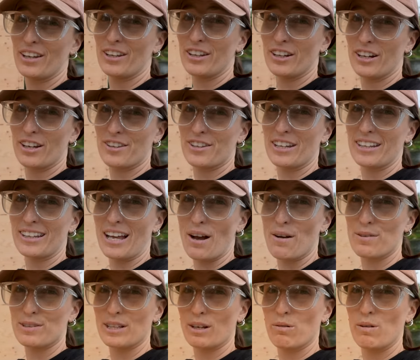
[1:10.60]
Y'all think that
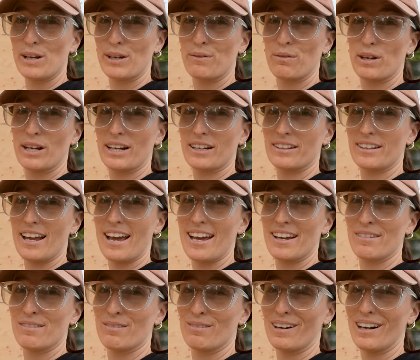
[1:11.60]
was a quick work
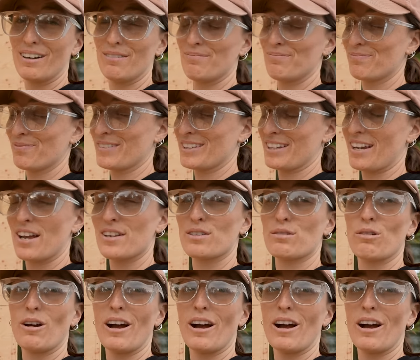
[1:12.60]
day? Well, it's because it